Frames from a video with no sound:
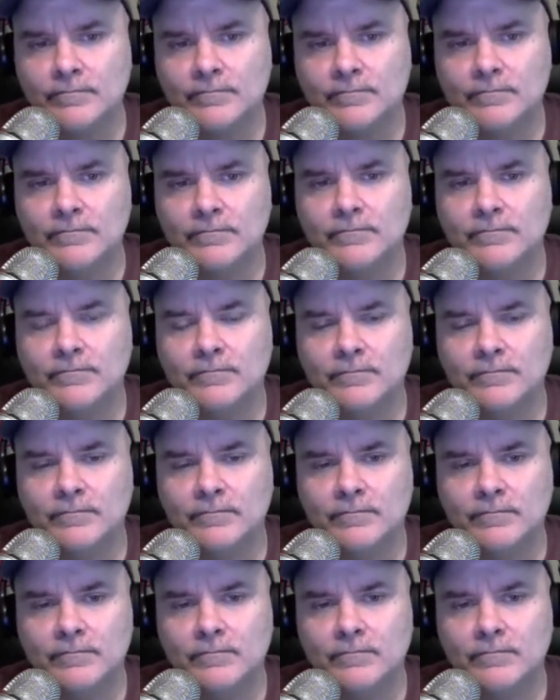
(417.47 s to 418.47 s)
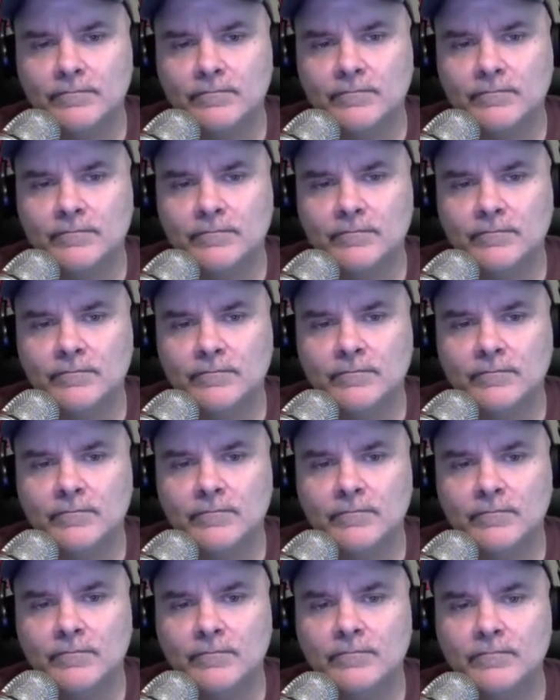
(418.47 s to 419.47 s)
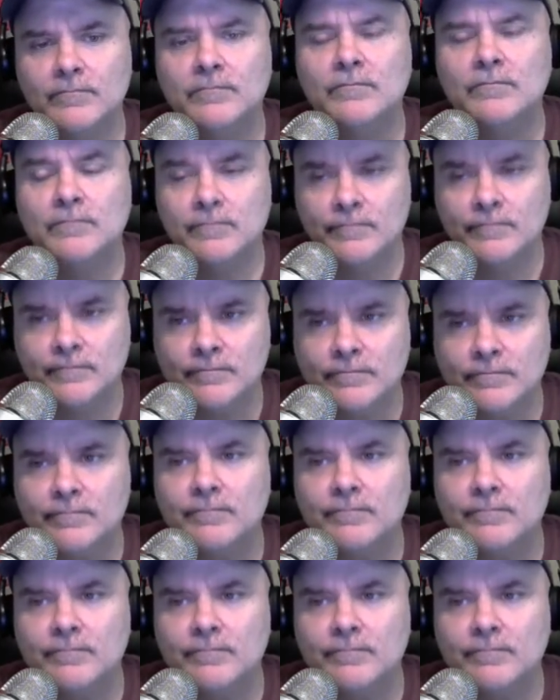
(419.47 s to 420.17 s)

The person shown says nothing.